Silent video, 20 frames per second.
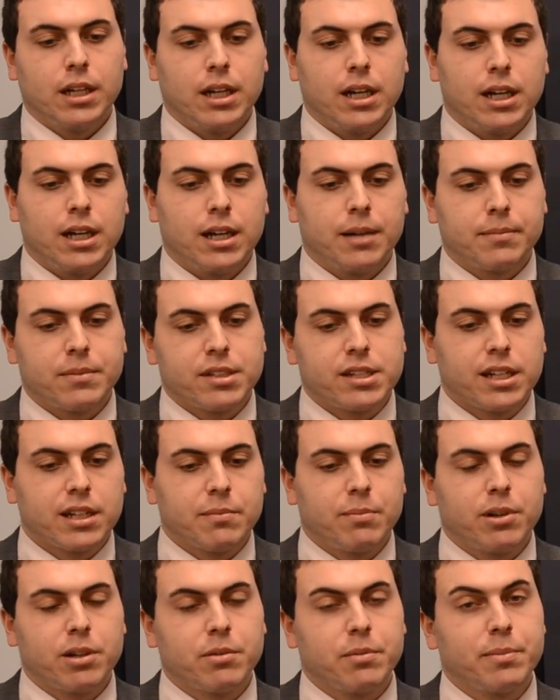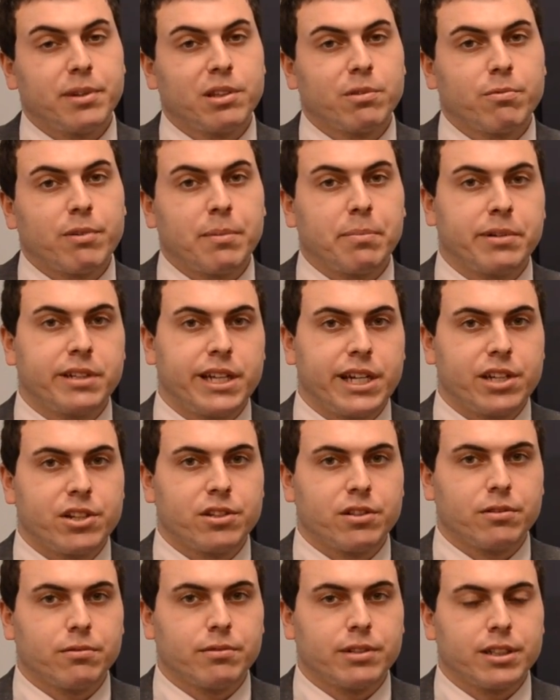The second part would be the
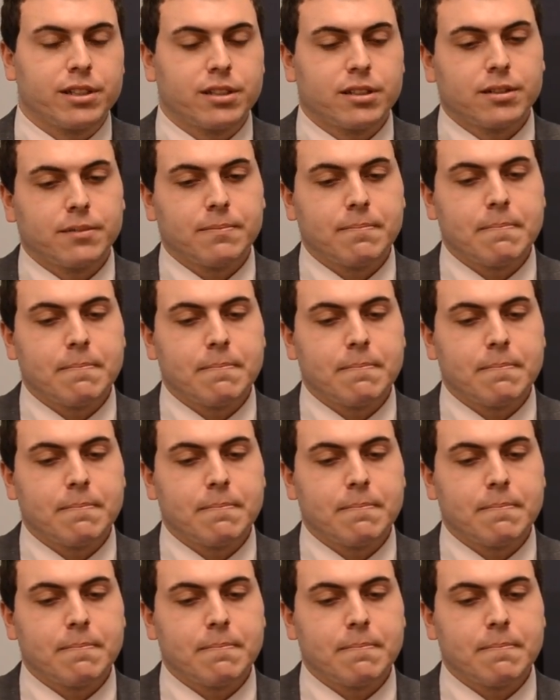reputational risk.